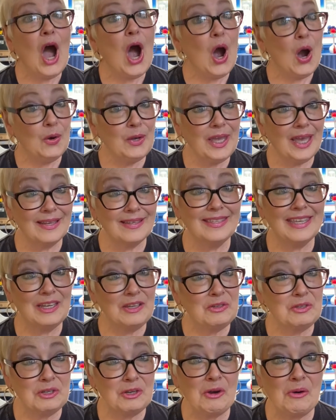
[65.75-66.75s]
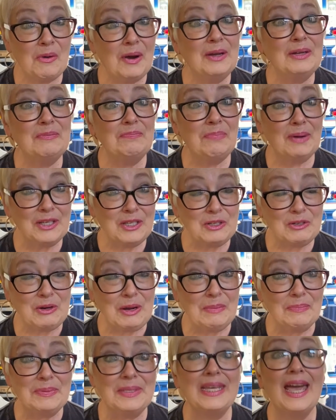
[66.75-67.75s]
Oh, yes, they used to go on bus
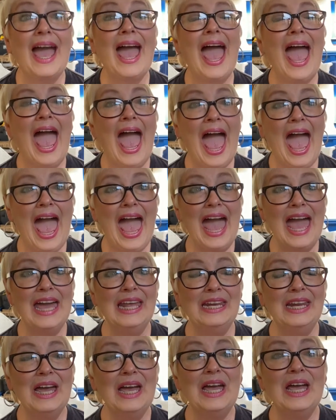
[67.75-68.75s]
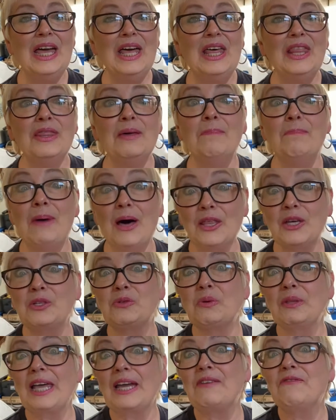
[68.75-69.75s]
trips, and the
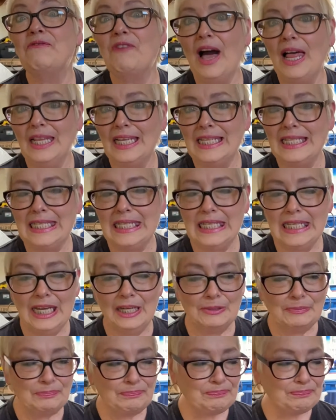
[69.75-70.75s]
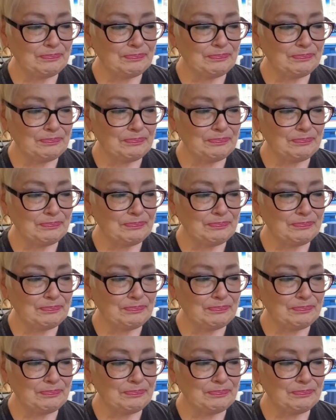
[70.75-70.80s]
mothers would like volunteer.